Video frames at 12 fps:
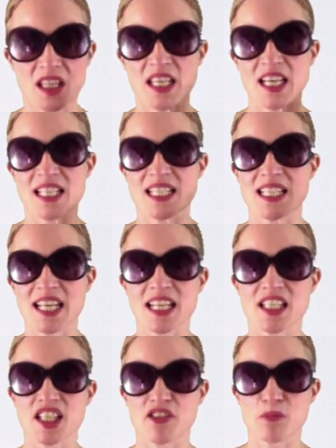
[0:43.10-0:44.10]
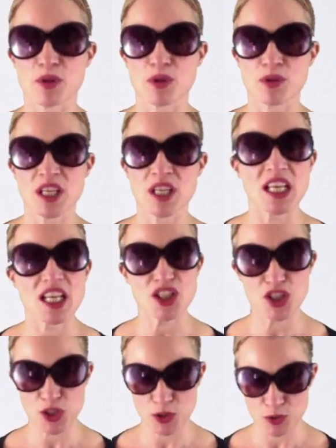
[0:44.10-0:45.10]
The indicative mood
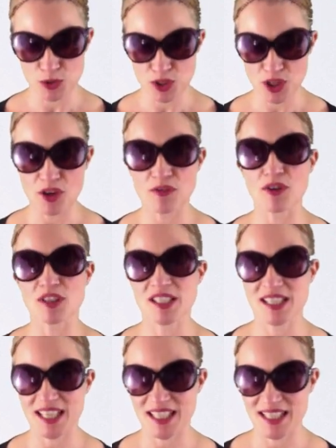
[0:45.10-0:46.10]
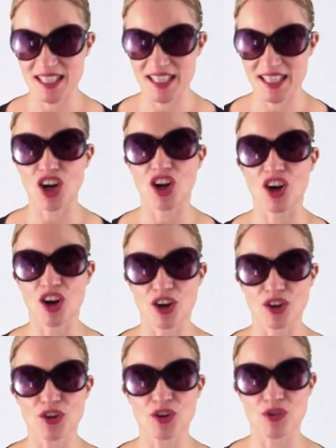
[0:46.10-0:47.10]
is used for stating
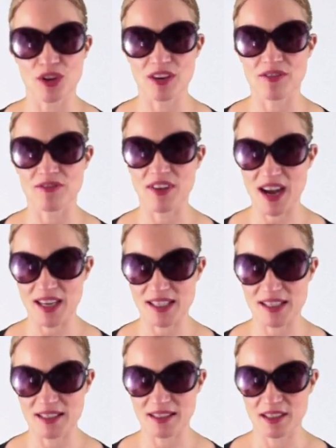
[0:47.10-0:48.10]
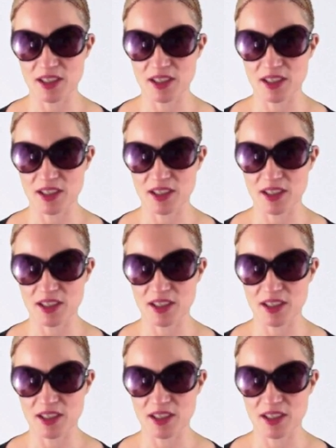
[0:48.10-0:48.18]
concrete facts,